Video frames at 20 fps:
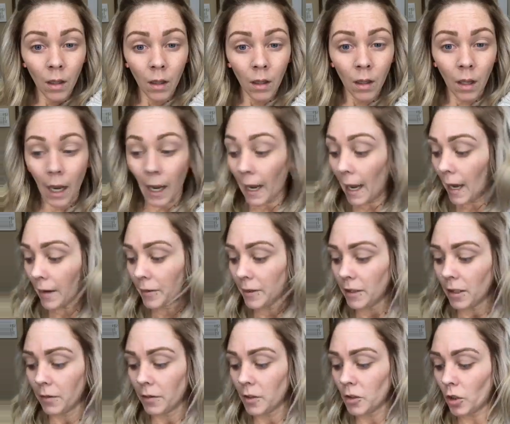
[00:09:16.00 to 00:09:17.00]
I haven't
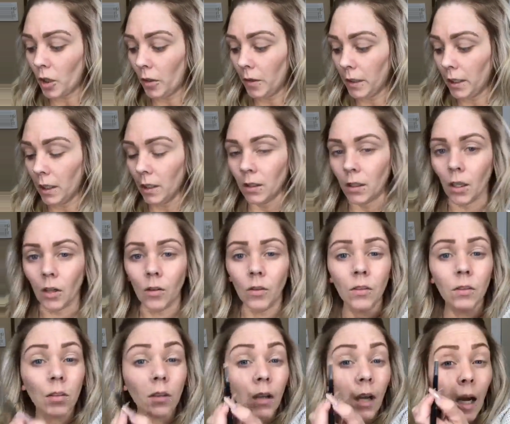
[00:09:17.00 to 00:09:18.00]
done the drawing yet, no.
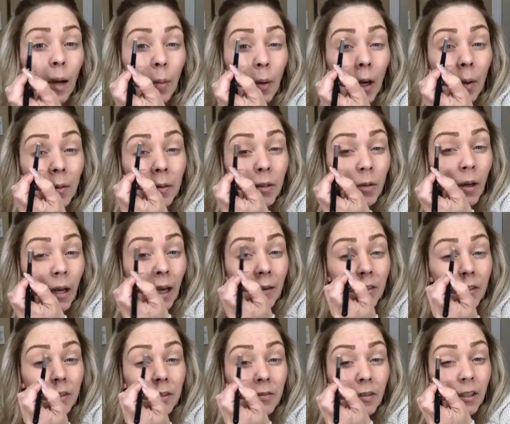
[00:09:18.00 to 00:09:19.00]
I'll probably do it after
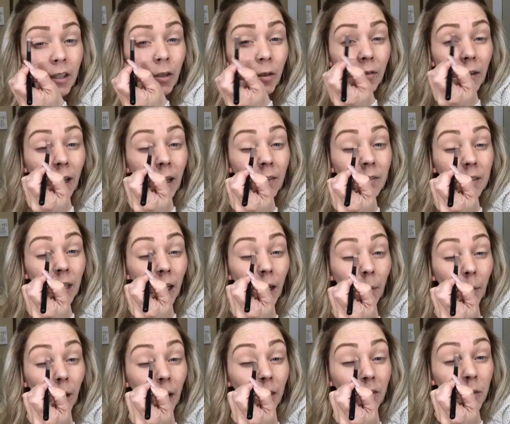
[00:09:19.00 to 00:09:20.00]
this video if I have
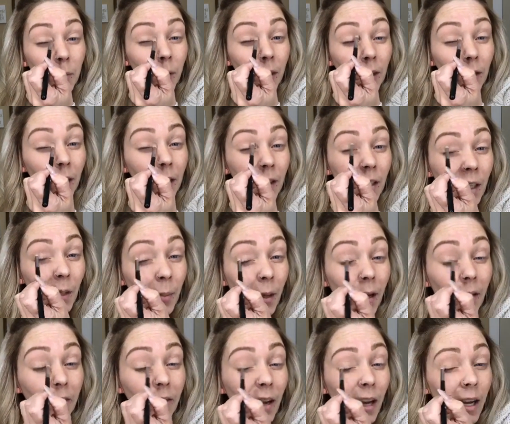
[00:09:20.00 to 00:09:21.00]
time. I have to pick Layla up
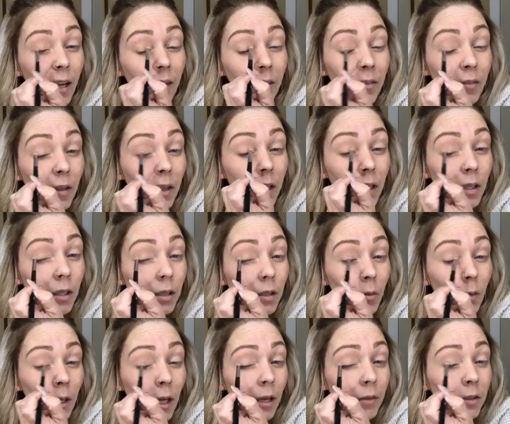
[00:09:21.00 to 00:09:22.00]
at 5 and
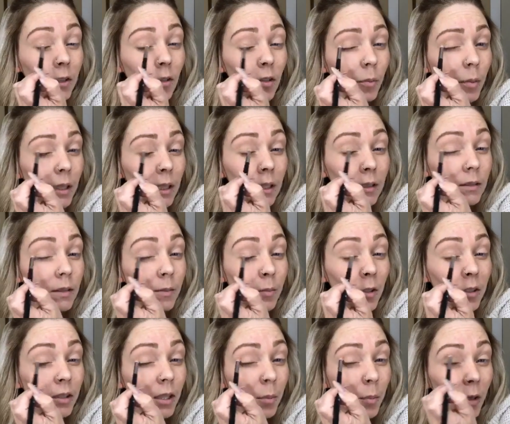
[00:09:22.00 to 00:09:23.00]
we have to go to my niece's
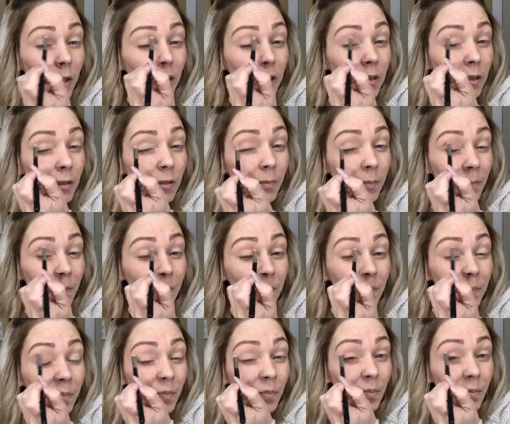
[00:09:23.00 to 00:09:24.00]
birthday party.
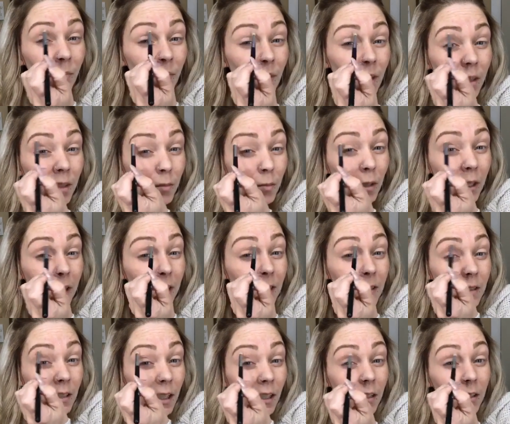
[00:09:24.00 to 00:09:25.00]
And Randy's
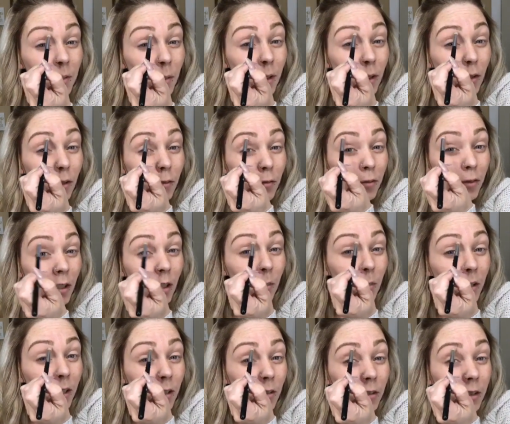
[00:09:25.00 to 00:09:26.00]
on his way home from
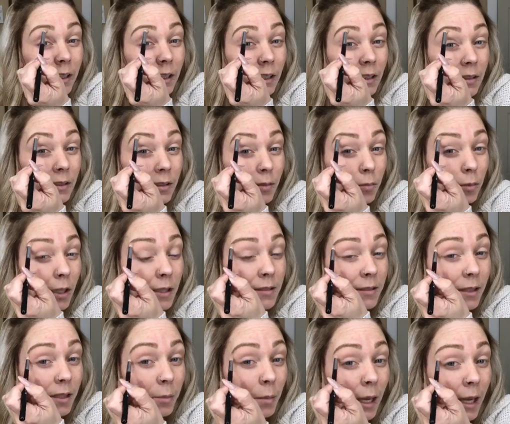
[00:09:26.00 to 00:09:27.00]
Little Randy's
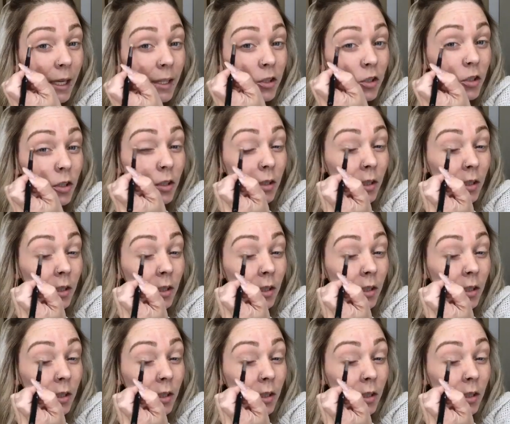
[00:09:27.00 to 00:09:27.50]
wrestling match.